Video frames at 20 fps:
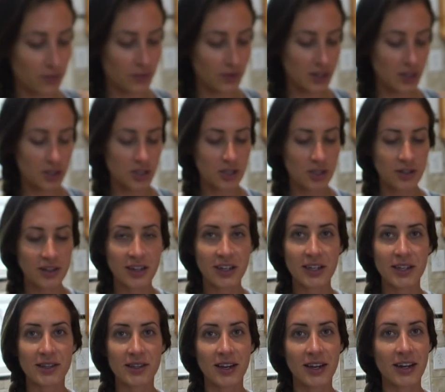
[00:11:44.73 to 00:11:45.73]
Fish
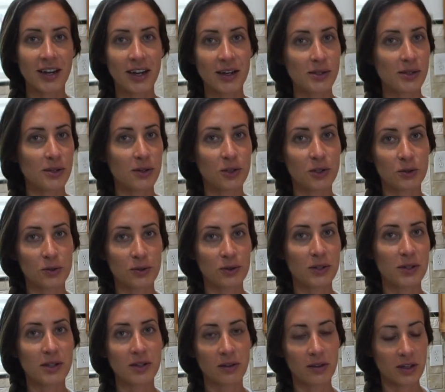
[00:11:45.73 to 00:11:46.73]
is like as usual,
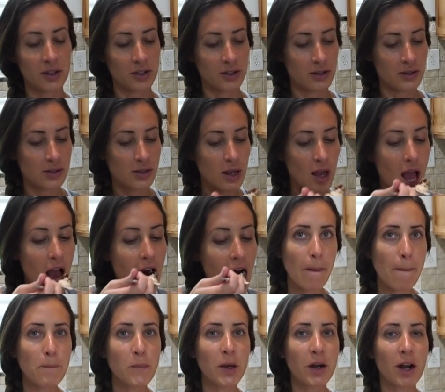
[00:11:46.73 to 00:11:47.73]
it's delicious.
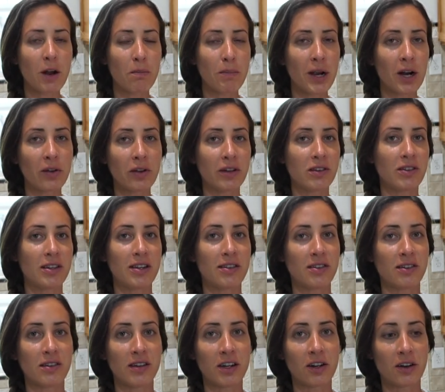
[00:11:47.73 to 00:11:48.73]
And I barely
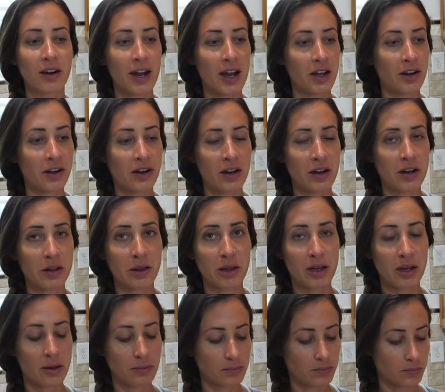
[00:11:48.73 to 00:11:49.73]
seasoned it or added
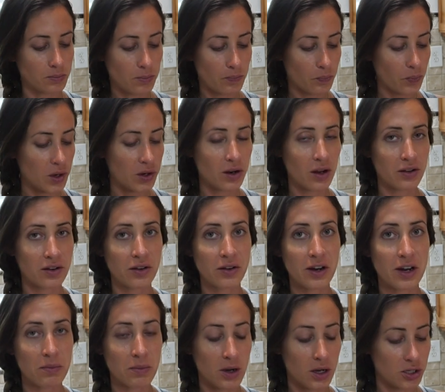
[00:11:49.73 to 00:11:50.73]
anything. It doesn't
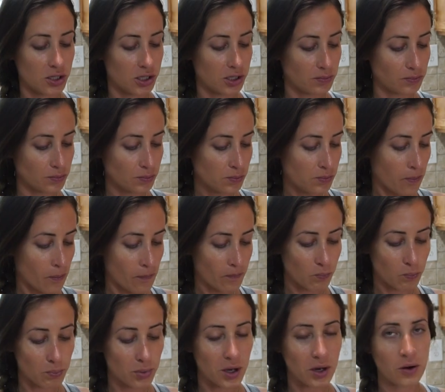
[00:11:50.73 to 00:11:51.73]
need much.
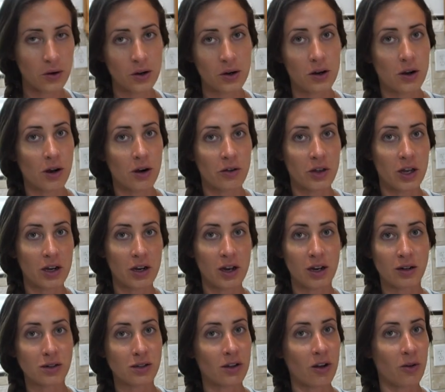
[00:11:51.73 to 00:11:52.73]
Butter and garlic
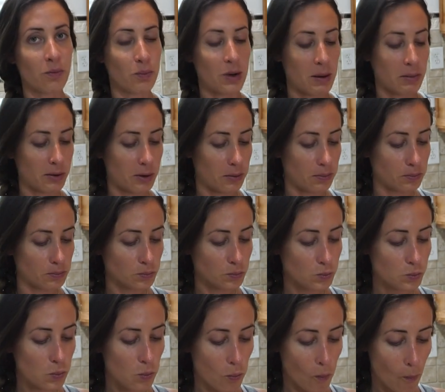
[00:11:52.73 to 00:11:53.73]
and salt and pepper.
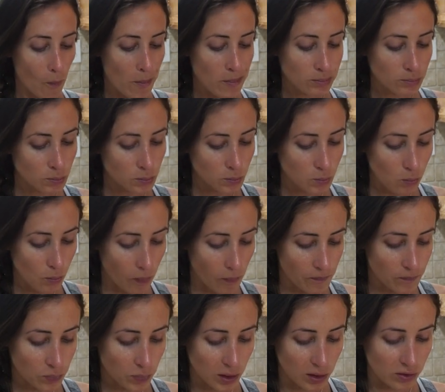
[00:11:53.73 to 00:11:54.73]

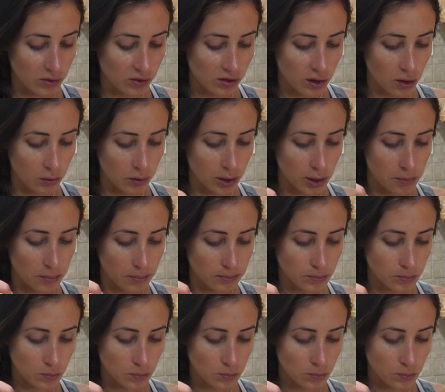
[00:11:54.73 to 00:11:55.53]
It's so good.